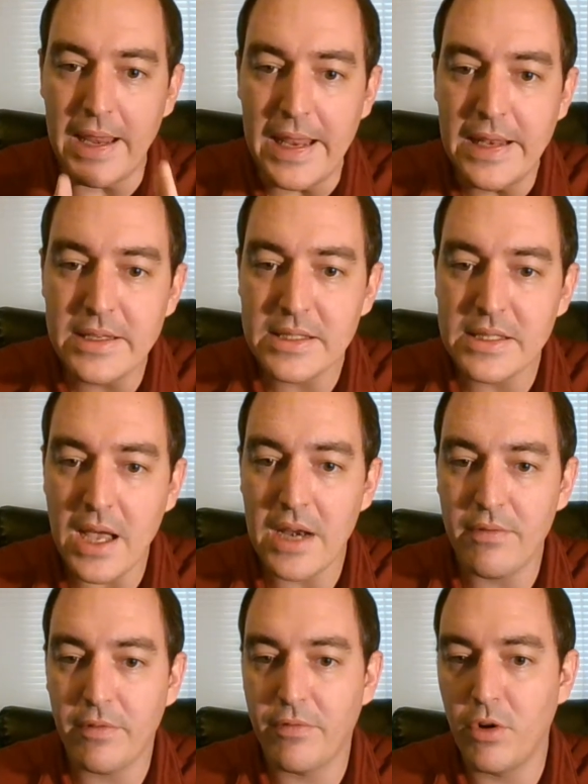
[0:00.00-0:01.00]
inside
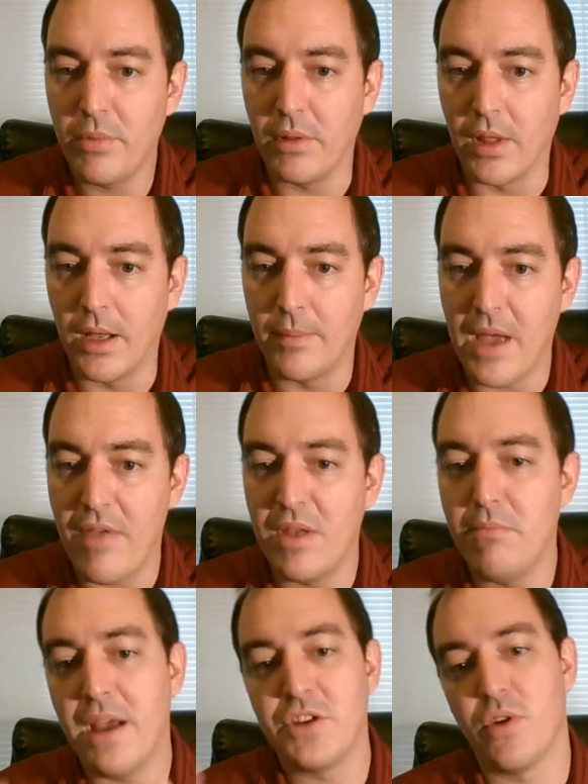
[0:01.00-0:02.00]
of a formula and
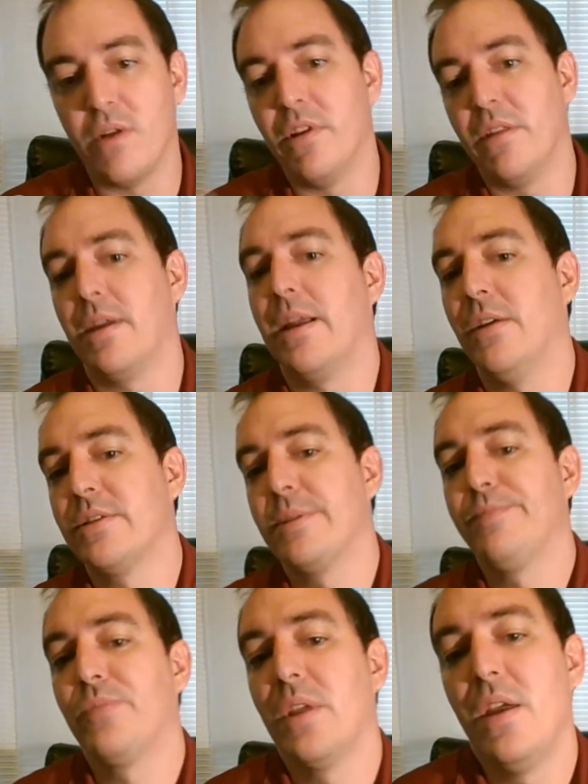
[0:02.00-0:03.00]
then measure everything
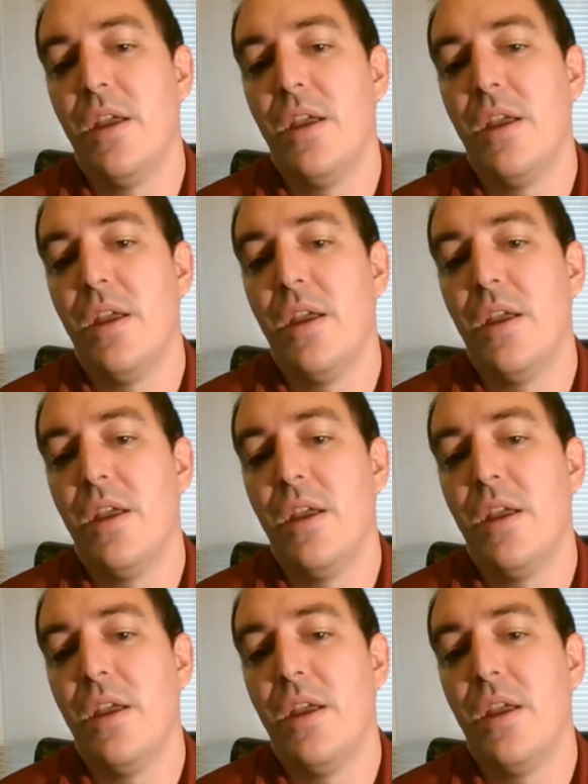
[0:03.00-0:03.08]
else.